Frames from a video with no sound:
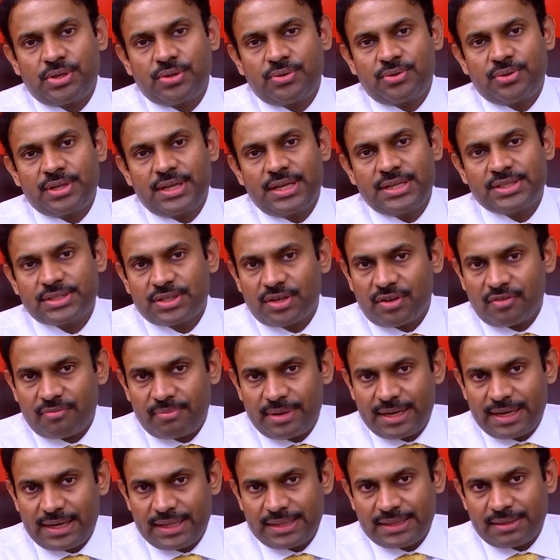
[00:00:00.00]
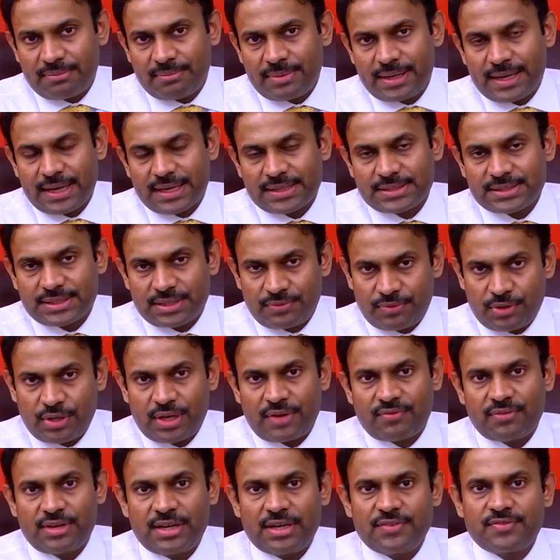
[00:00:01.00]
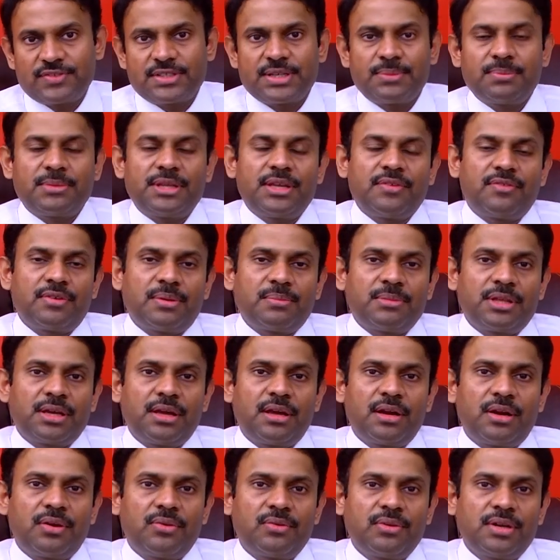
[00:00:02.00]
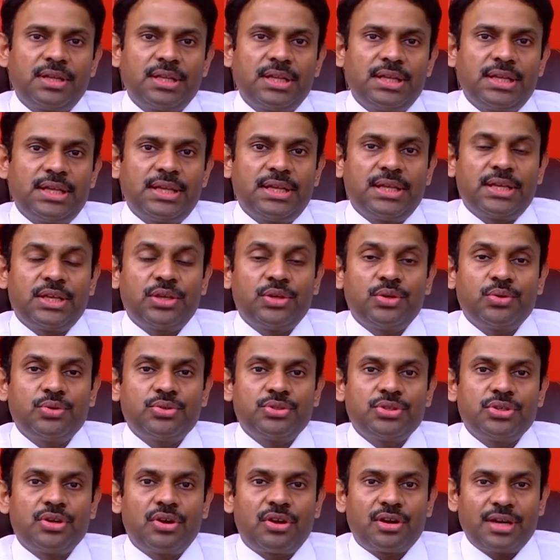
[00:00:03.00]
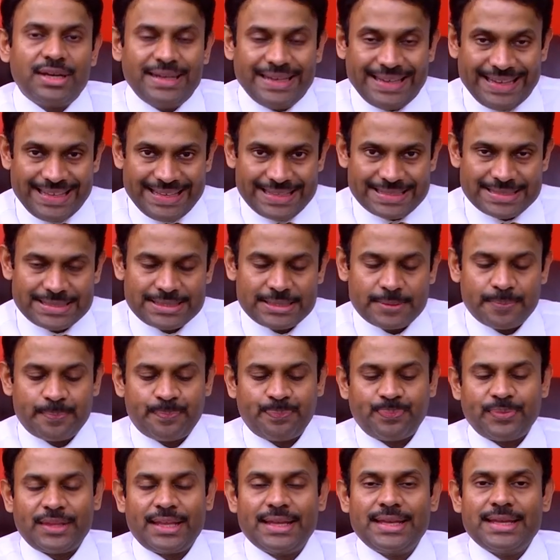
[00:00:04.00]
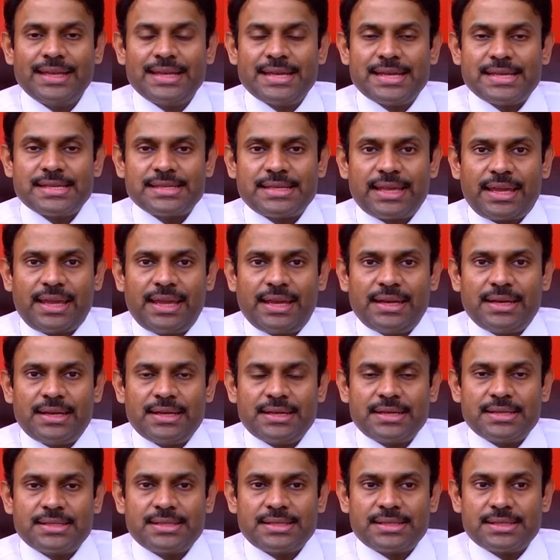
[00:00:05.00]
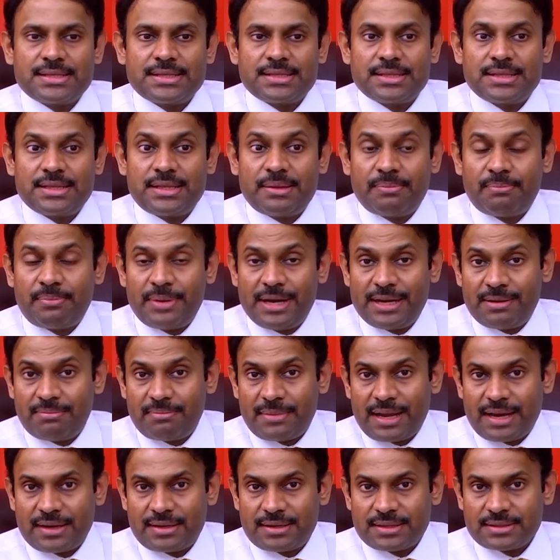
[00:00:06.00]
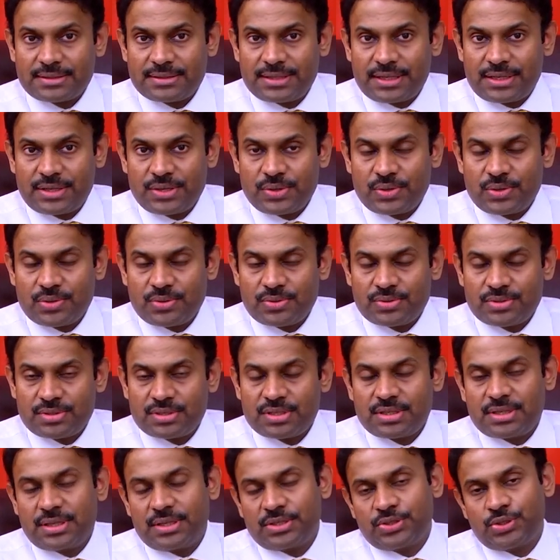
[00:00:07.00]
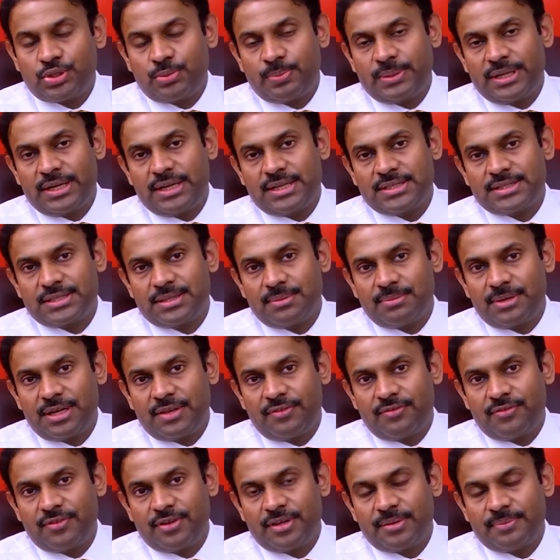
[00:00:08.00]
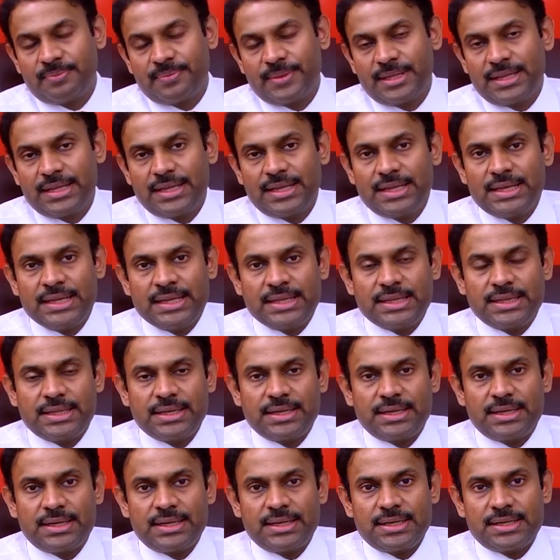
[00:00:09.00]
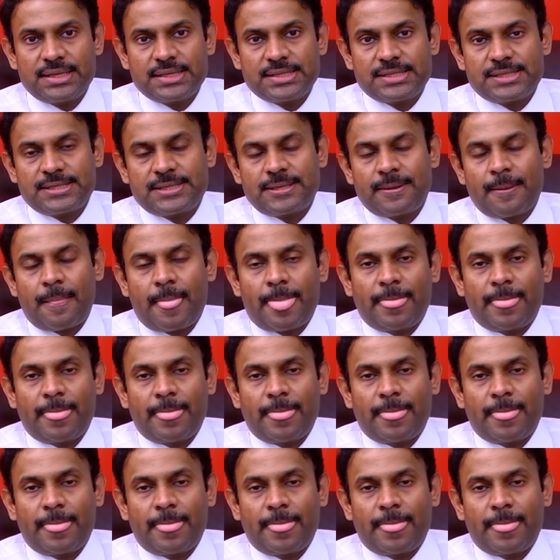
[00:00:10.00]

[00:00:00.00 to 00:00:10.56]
you, instead of bending the backs, if you have to lift something from the ground, use your knees. Second is, the bed mattress that you use should be reasonably firm. Third is,